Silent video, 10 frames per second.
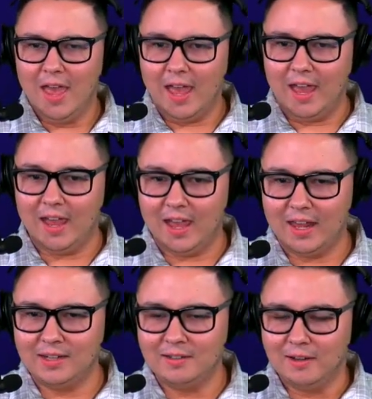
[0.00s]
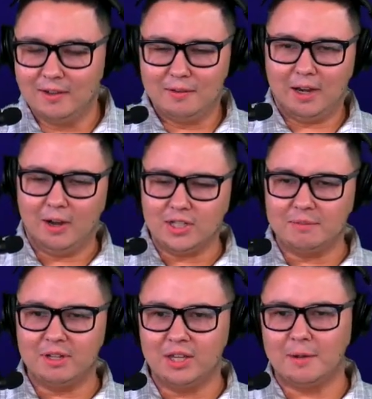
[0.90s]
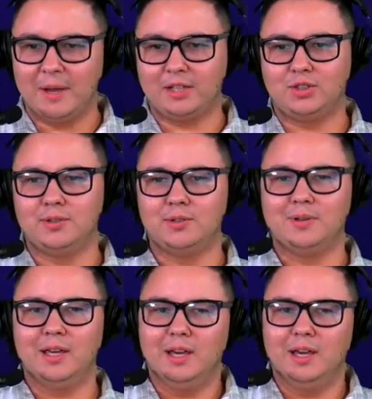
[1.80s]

And here's something to think about, too.